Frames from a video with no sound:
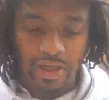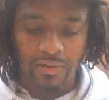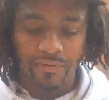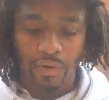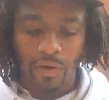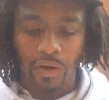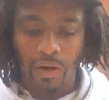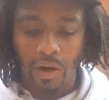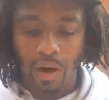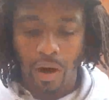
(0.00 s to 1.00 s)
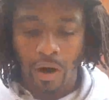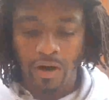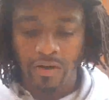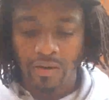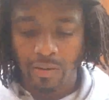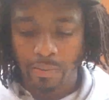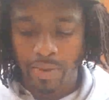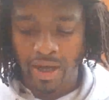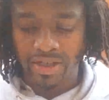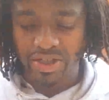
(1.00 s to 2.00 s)
And for
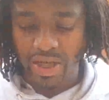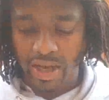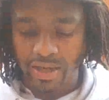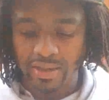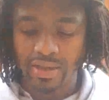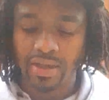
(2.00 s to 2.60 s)
Arpachshad